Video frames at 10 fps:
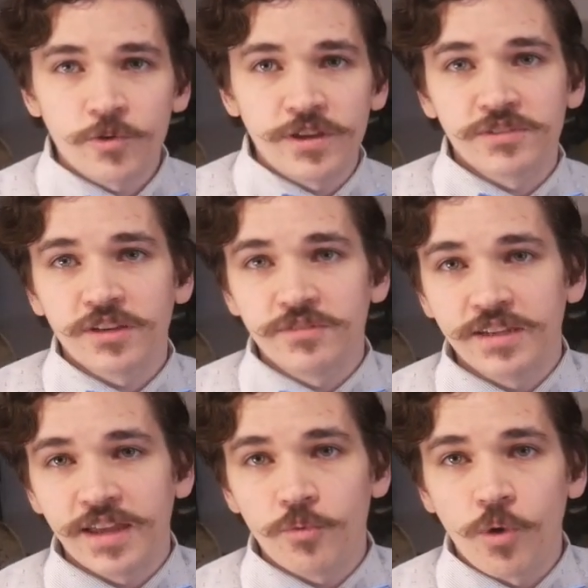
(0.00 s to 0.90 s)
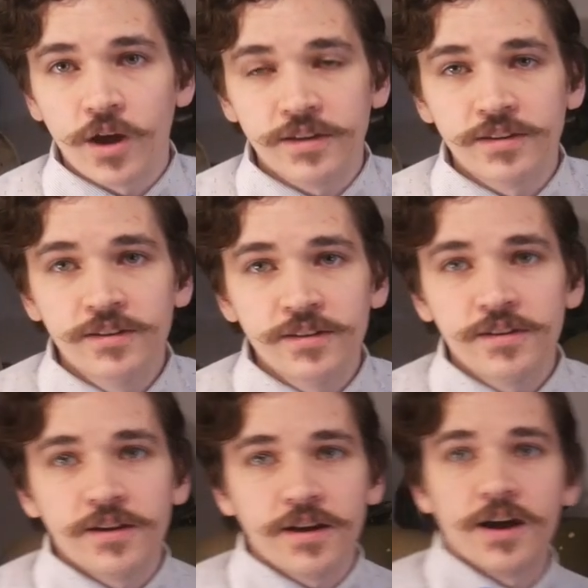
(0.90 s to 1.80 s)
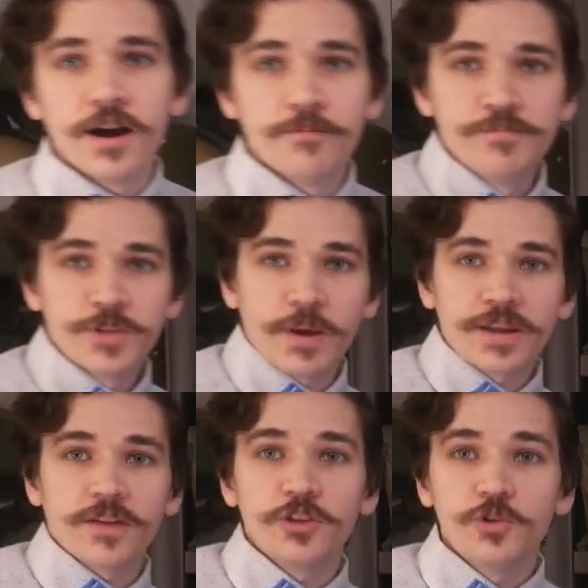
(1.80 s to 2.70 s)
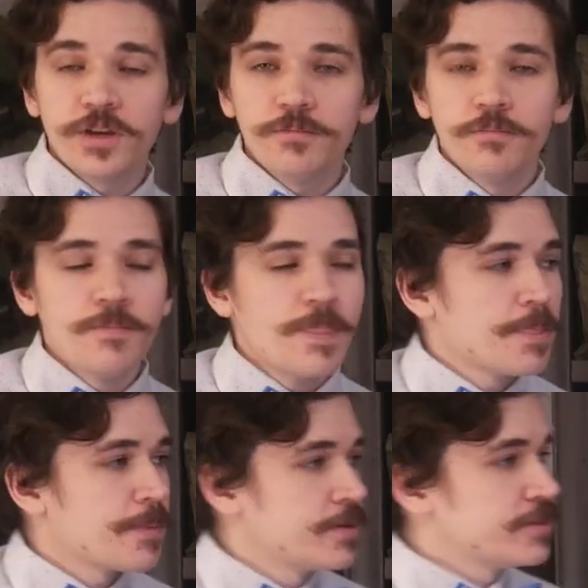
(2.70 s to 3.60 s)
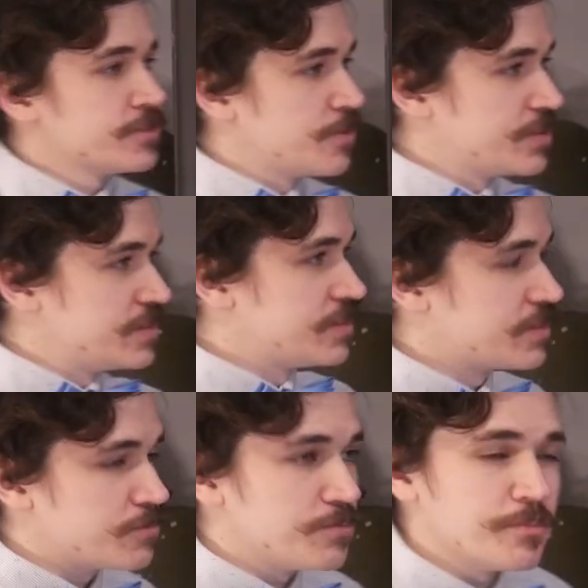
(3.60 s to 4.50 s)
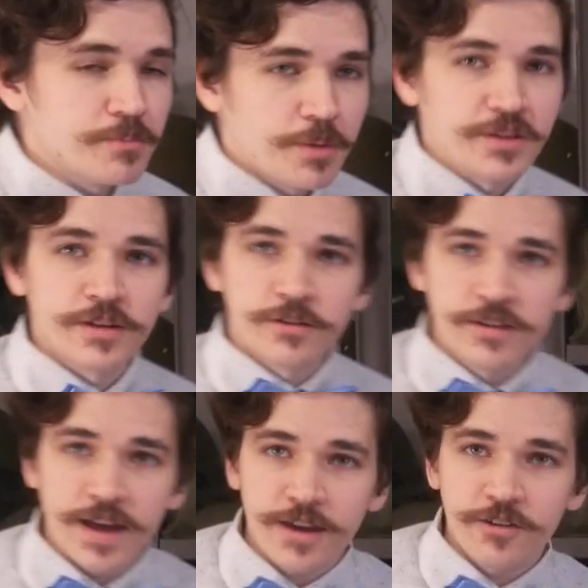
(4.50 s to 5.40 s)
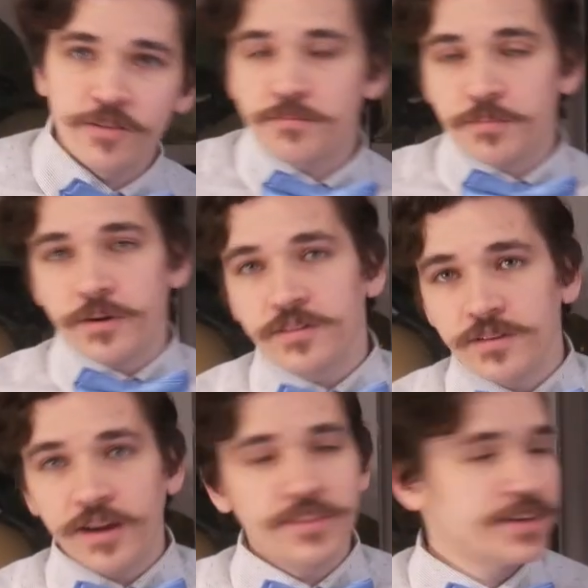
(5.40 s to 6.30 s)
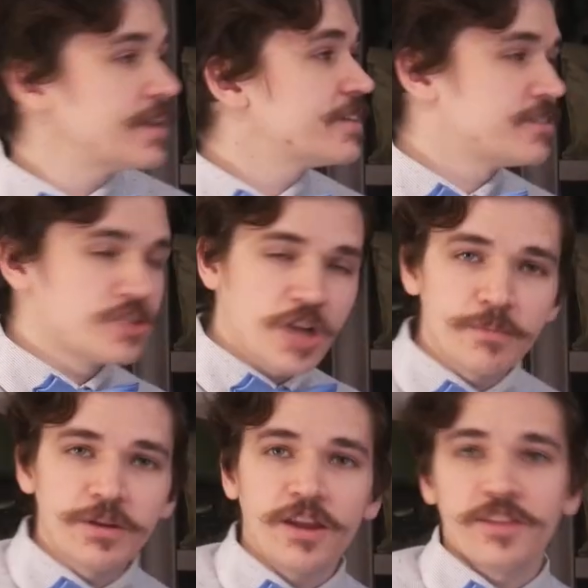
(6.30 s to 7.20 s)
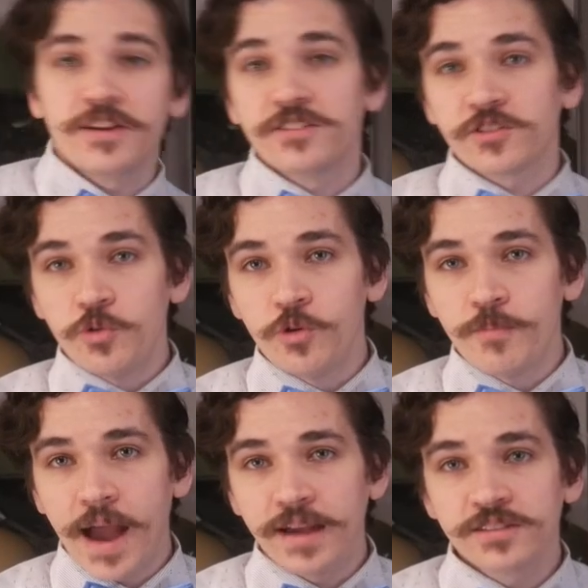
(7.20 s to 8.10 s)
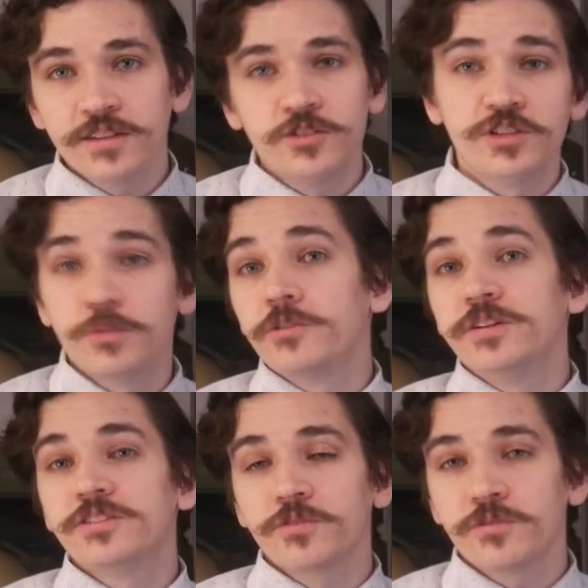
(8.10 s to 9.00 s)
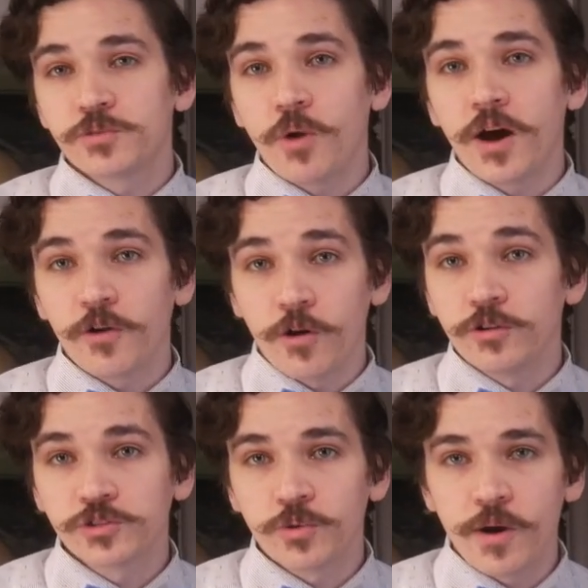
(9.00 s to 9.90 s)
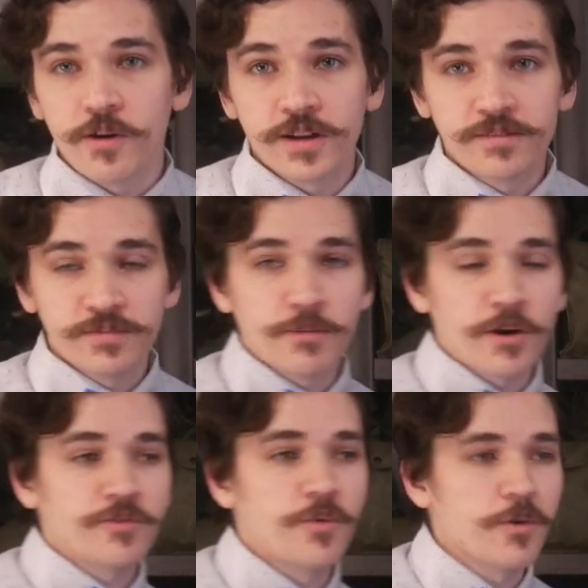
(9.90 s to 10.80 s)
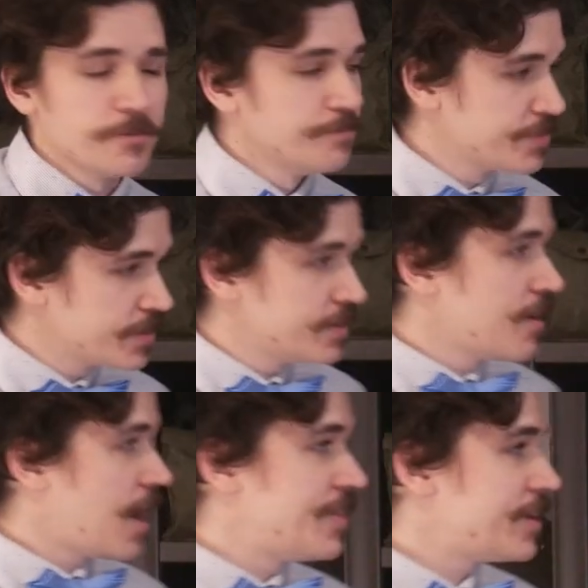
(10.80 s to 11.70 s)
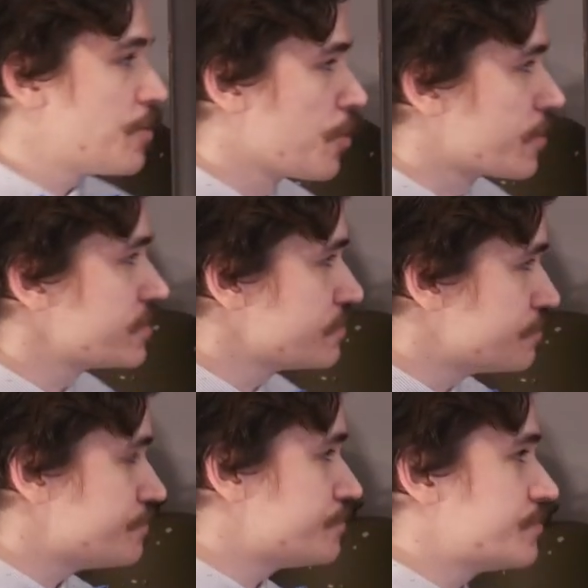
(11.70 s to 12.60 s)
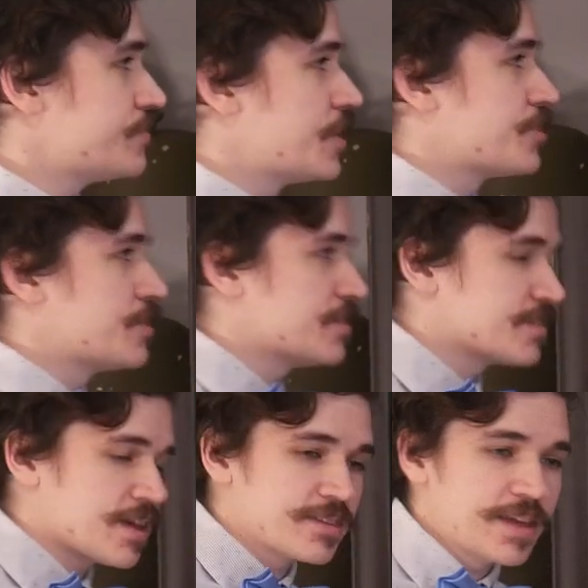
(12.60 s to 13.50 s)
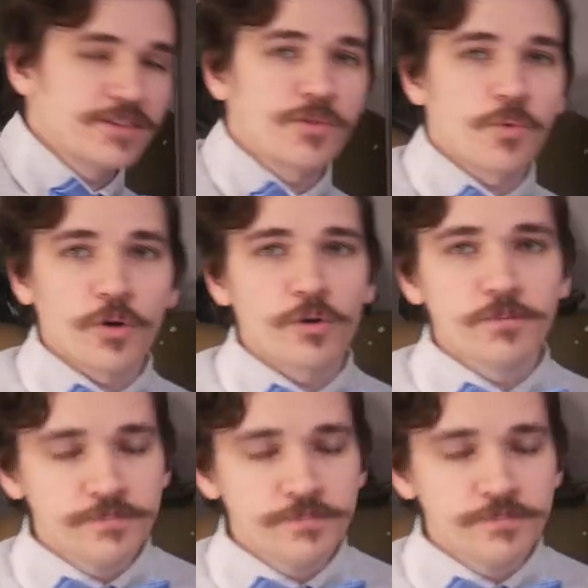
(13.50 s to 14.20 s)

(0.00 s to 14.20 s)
the M17A1, depending on the unit. So this isn't particularly accurate, but I think it gets the job done. I think it's a cool mask. You see the police SWAT are also wearing the Mark IV. I think it works. It's not the end of the world.